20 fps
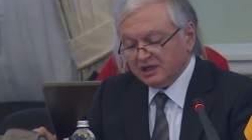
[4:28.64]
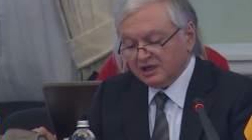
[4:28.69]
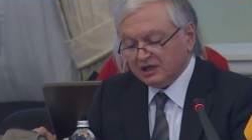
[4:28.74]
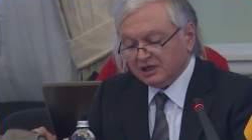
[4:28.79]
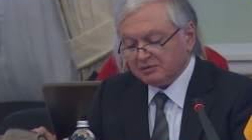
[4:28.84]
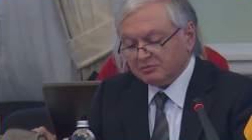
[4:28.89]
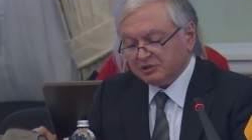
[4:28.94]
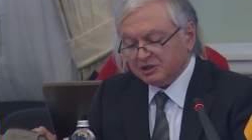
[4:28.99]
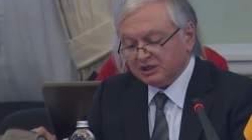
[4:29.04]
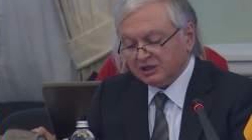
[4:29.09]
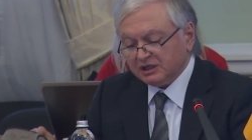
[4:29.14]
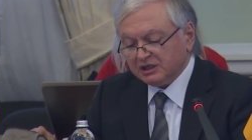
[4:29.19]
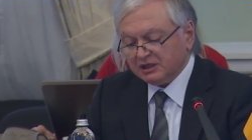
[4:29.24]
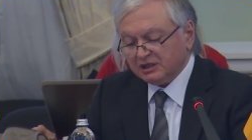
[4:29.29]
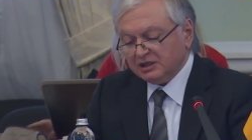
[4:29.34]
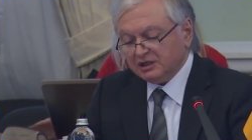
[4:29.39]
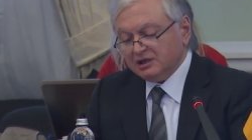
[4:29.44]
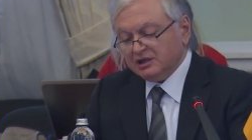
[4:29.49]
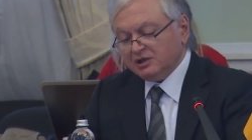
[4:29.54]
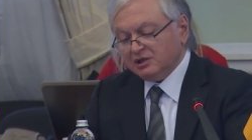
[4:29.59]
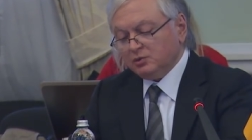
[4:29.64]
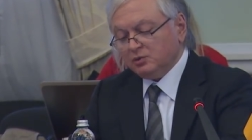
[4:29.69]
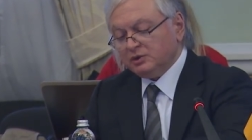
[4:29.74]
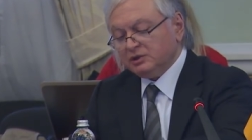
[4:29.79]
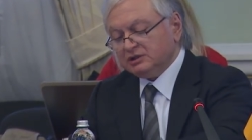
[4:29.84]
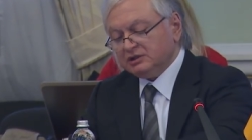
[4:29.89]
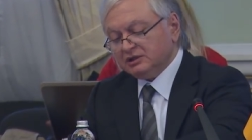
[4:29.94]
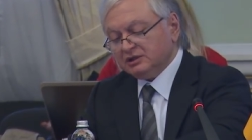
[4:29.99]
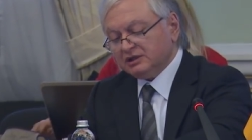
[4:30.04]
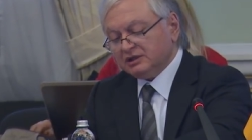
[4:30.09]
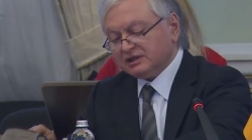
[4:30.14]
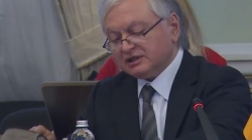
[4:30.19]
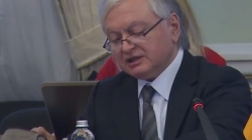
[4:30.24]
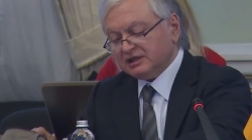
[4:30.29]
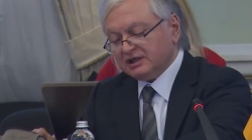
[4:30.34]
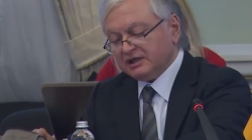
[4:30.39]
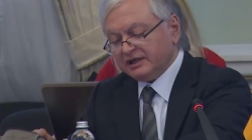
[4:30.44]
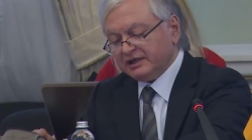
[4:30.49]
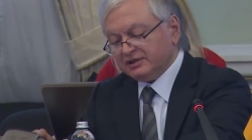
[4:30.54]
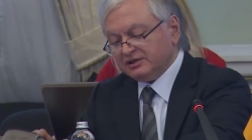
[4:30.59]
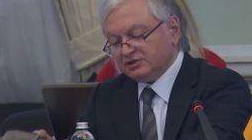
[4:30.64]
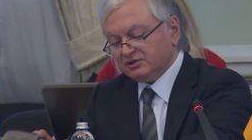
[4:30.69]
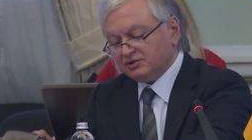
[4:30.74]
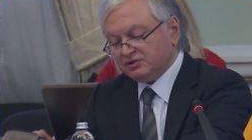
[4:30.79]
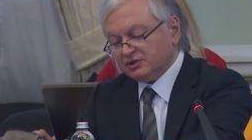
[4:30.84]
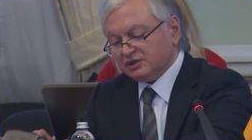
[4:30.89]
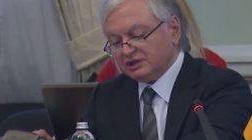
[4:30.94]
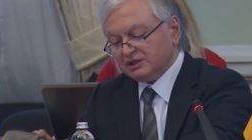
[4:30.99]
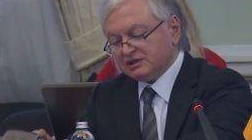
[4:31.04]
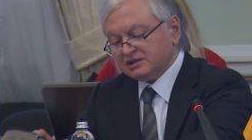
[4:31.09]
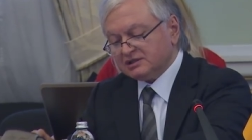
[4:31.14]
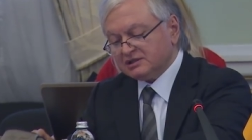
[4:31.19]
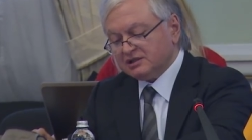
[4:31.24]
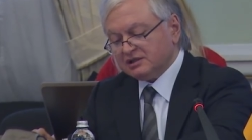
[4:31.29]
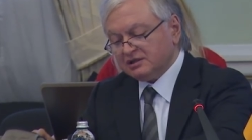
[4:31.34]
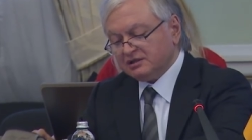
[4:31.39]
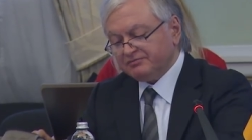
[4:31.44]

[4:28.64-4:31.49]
Armenia will rely during its